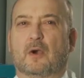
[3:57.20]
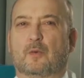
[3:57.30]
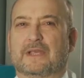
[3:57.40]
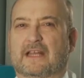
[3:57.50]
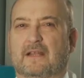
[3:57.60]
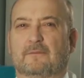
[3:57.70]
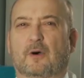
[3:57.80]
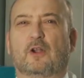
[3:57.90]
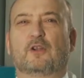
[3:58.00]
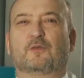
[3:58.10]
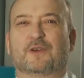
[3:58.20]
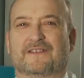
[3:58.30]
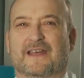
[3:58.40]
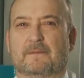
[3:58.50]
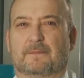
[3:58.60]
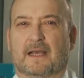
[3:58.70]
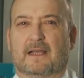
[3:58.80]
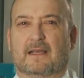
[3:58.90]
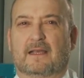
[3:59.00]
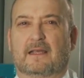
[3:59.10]
We are involved with
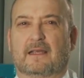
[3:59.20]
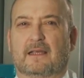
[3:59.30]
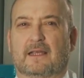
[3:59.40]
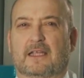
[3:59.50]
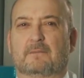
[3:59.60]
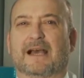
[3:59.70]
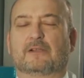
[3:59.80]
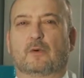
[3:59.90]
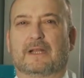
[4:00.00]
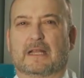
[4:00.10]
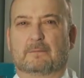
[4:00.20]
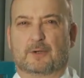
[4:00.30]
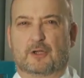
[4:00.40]
IPAK in Bactoalarm